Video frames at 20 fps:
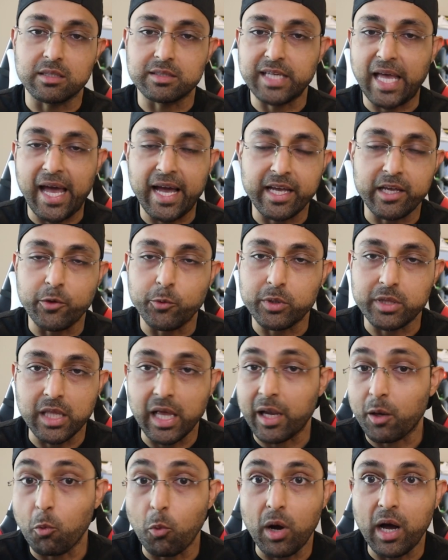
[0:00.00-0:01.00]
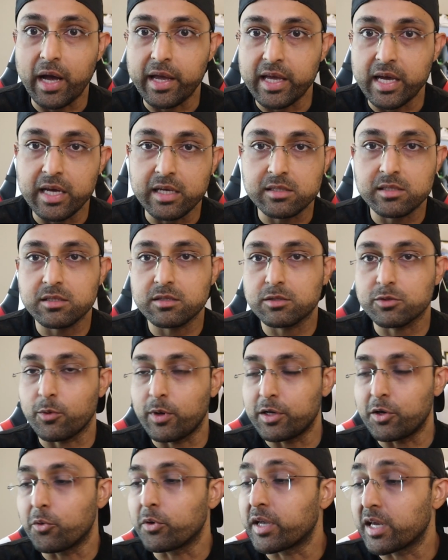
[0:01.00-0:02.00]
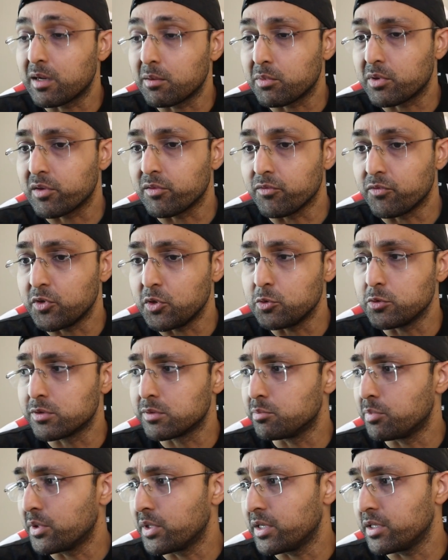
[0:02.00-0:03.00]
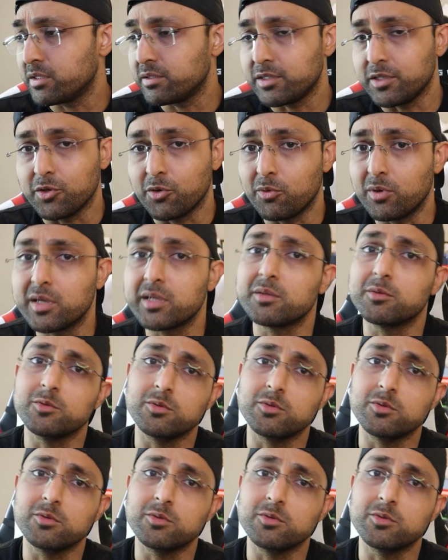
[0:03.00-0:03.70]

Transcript: I'll tag it with like YS so I don't get them confused. But you know what?